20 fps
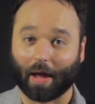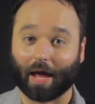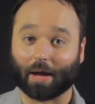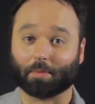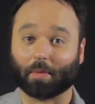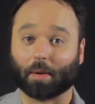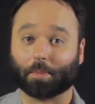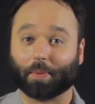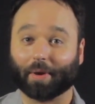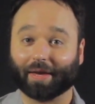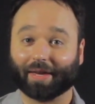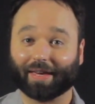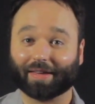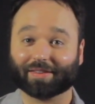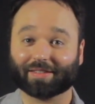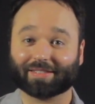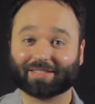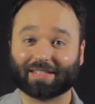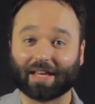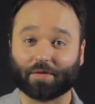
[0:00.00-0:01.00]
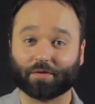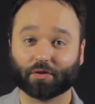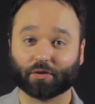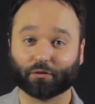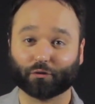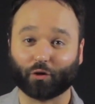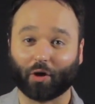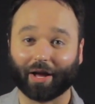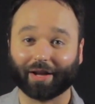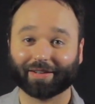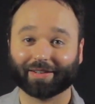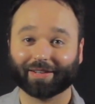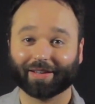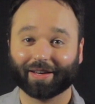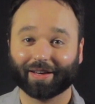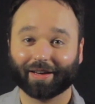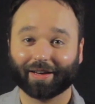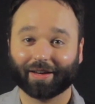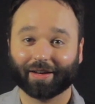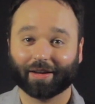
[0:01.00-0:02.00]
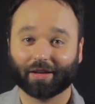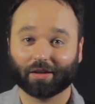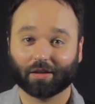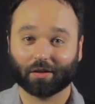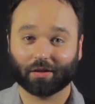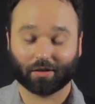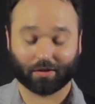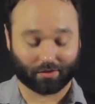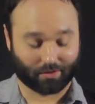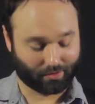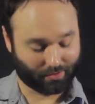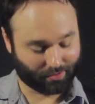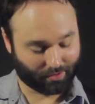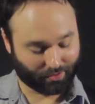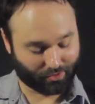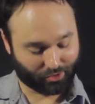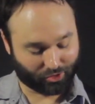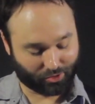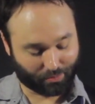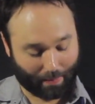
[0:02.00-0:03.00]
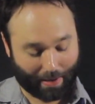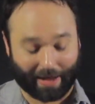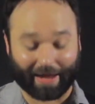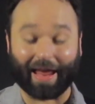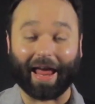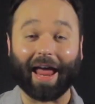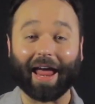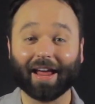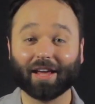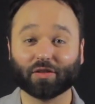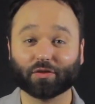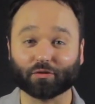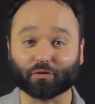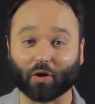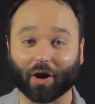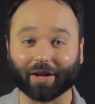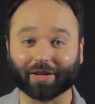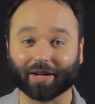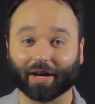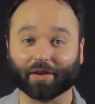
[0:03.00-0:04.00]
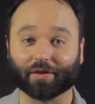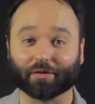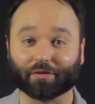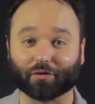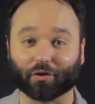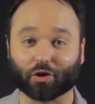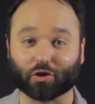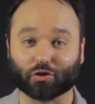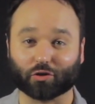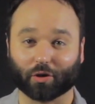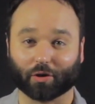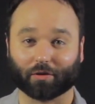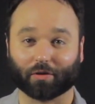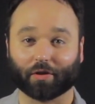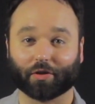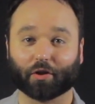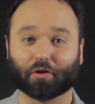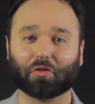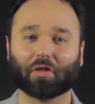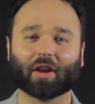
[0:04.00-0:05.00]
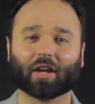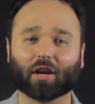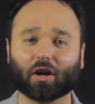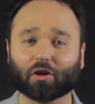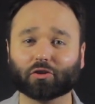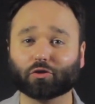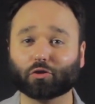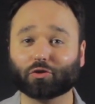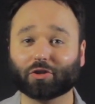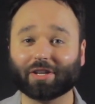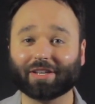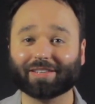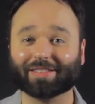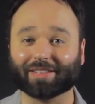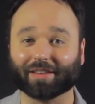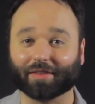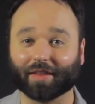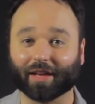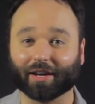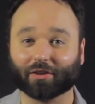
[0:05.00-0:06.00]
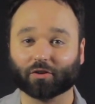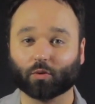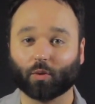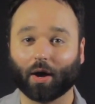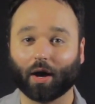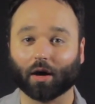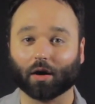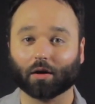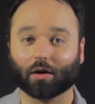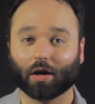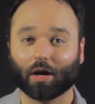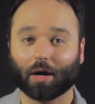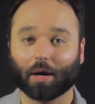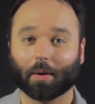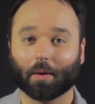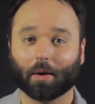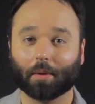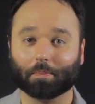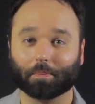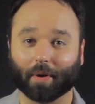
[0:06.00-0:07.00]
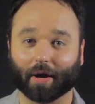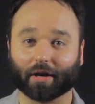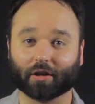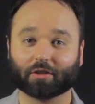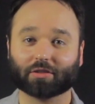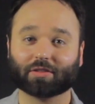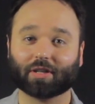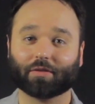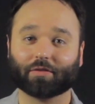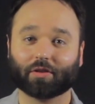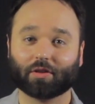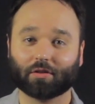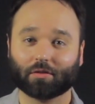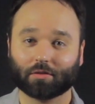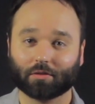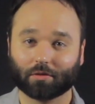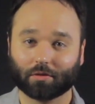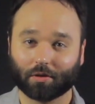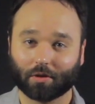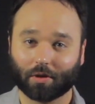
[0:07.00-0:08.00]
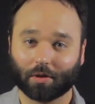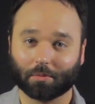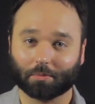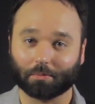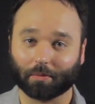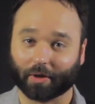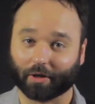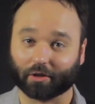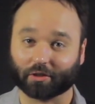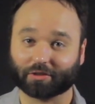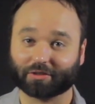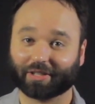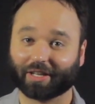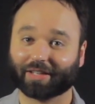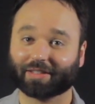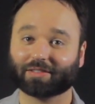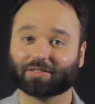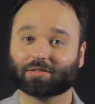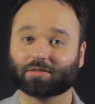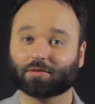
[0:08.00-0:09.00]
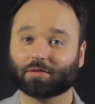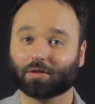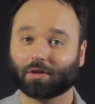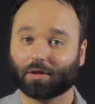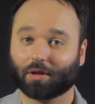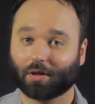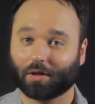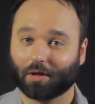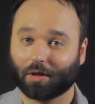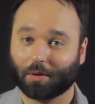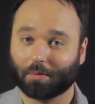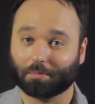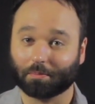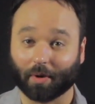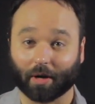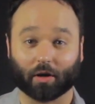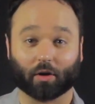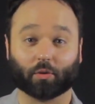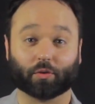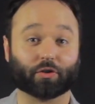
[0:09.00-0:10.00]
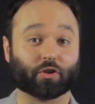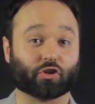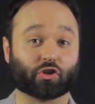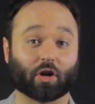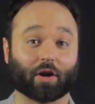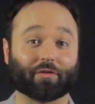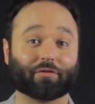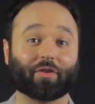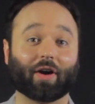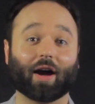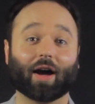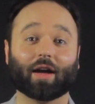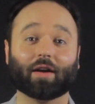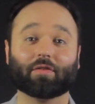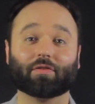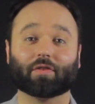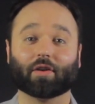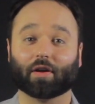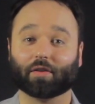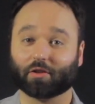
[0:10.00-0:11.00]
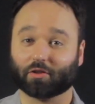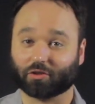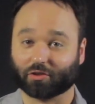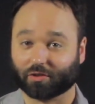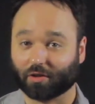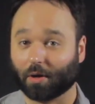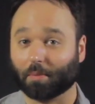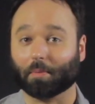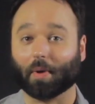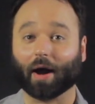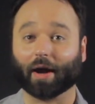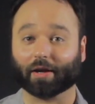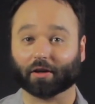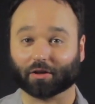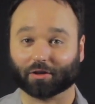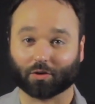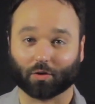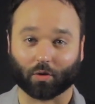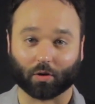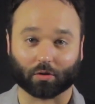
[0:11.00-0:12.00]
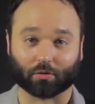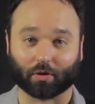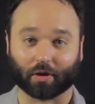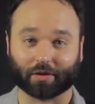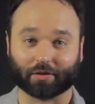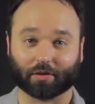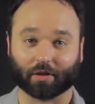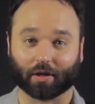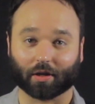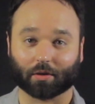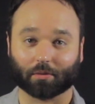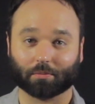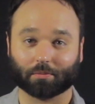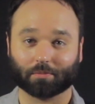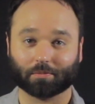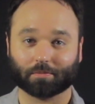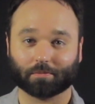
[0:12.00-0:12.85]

and my pinky on the 7th fret, and then there's my 8th fret on the 1st string right there. And I can also descend that as well. Minor 7, minor 6, minor with the sharp 5, and then just a minor chord right there.